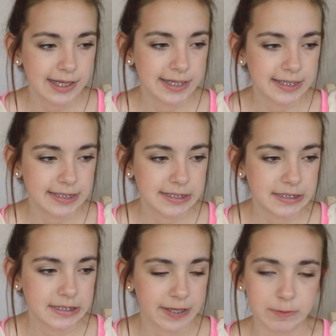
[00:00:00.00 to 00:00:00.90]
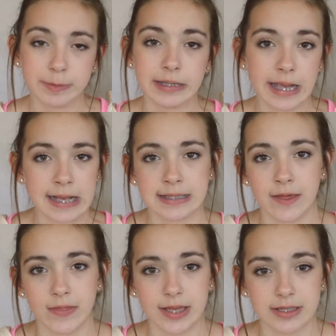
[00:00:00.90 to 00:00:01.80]
Everybody has
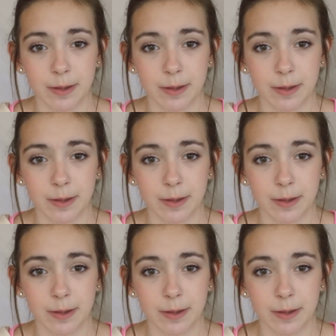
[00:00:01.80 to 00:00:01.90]
said this,